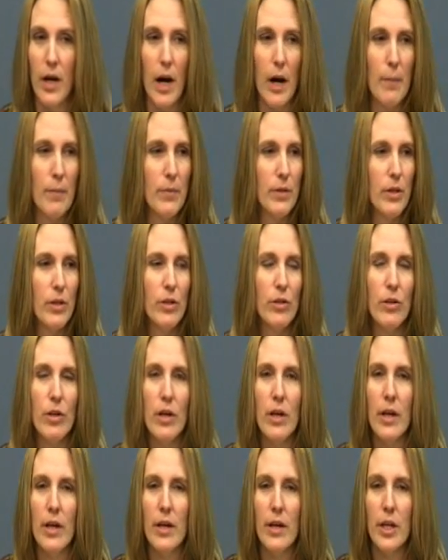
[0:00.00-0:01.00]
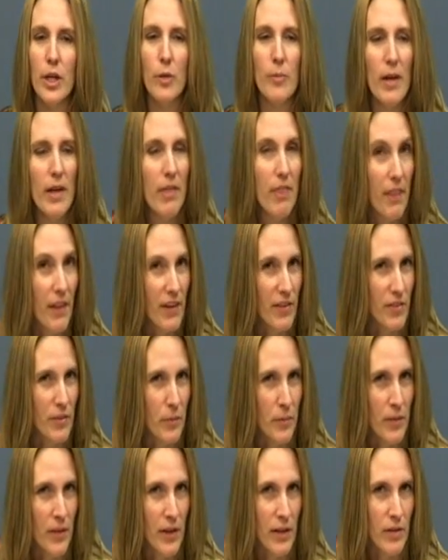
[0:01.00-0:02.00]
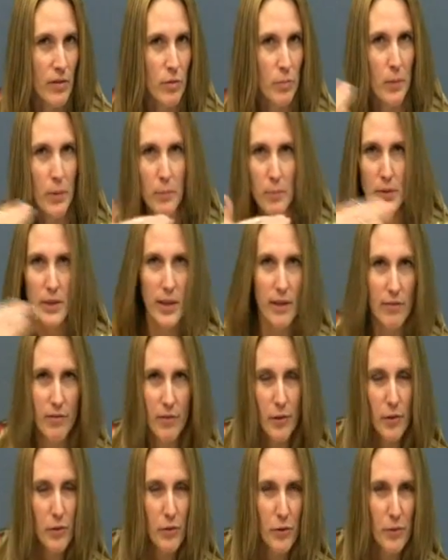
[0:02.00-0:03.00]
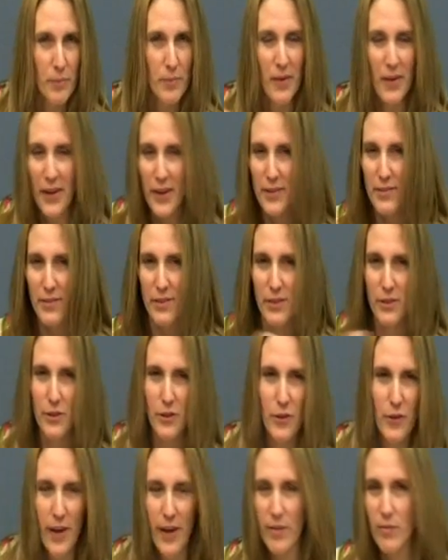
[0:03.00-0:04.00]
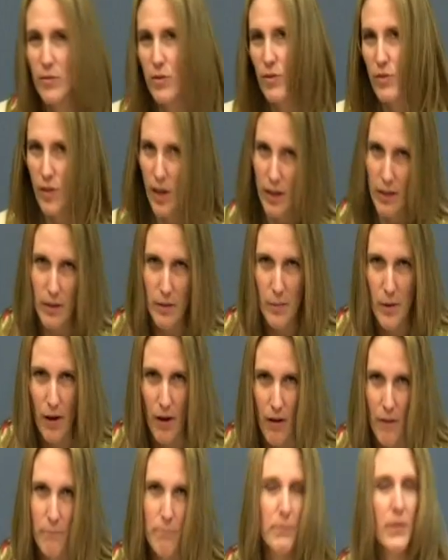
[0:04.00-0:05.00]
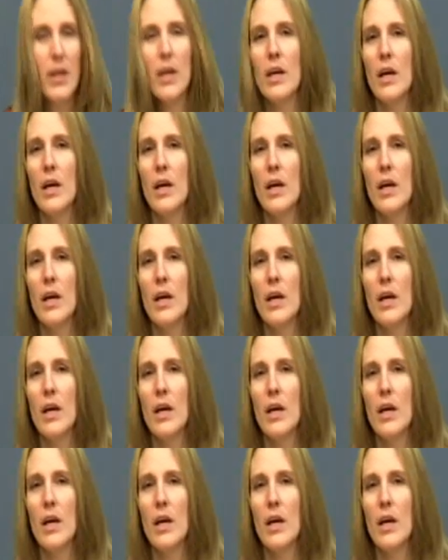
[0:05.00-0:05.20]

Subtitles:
You may think some things, but put that filter in place and you don't have to say them all.